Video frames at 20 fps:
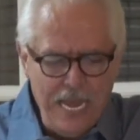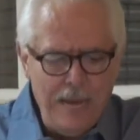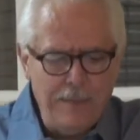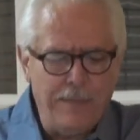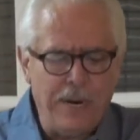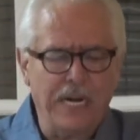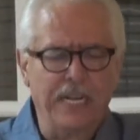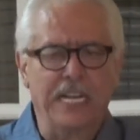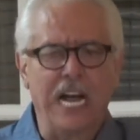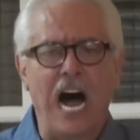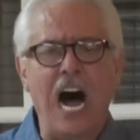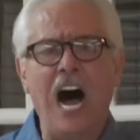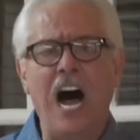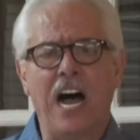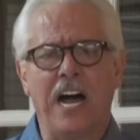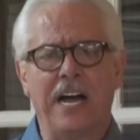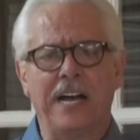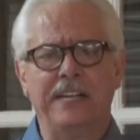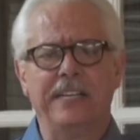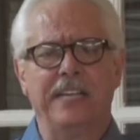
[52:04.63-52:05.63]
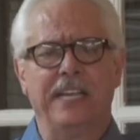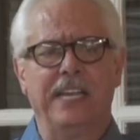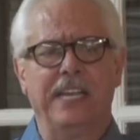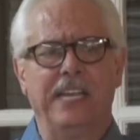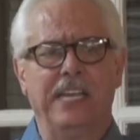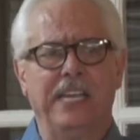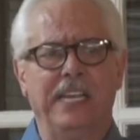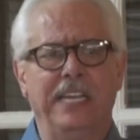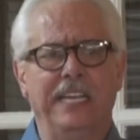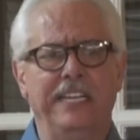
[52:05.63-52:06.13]
But God
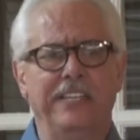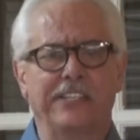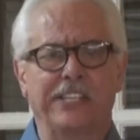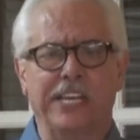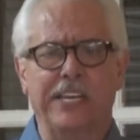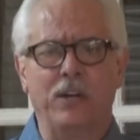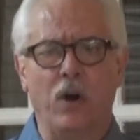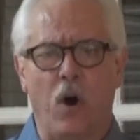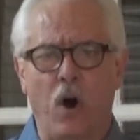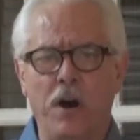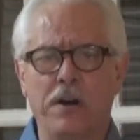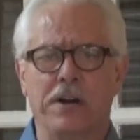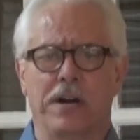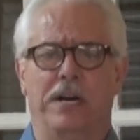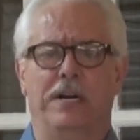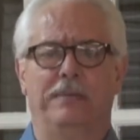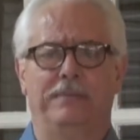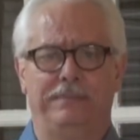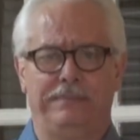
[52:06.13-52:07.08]
is in order.